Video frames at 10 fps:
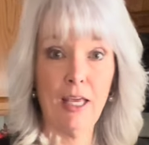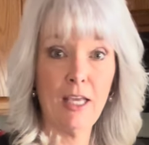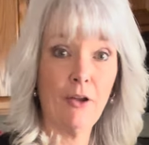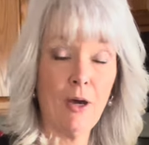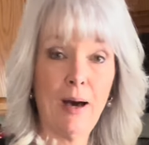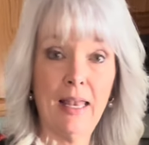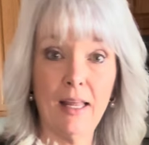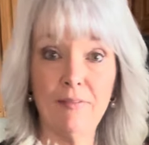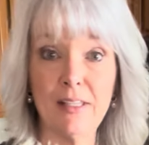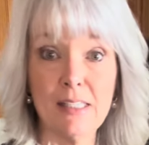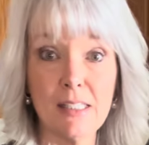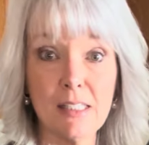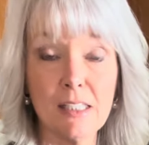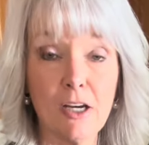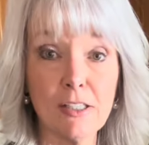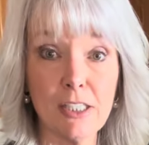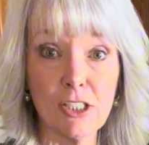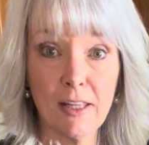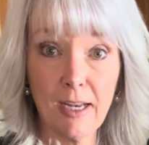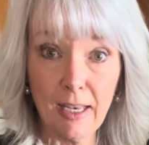know I love, this is the sausage
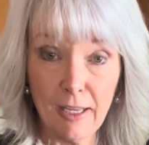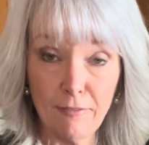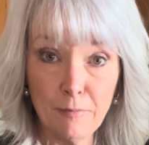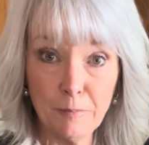that I love.